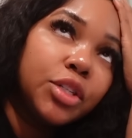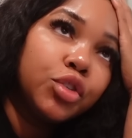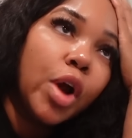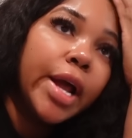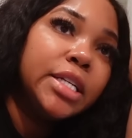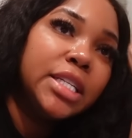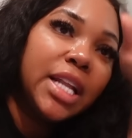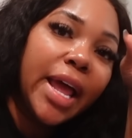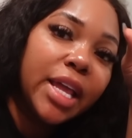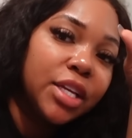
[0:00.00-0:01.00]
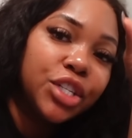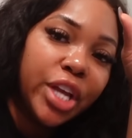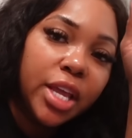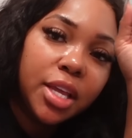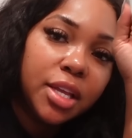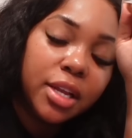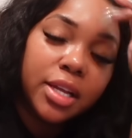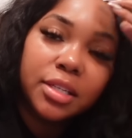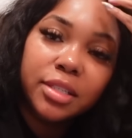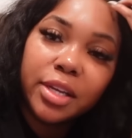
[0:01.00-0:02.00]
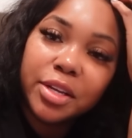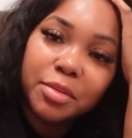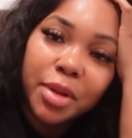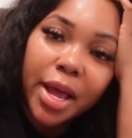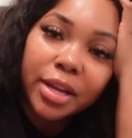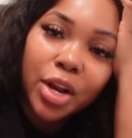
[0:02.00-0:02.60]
I tried to like shake it and tell him like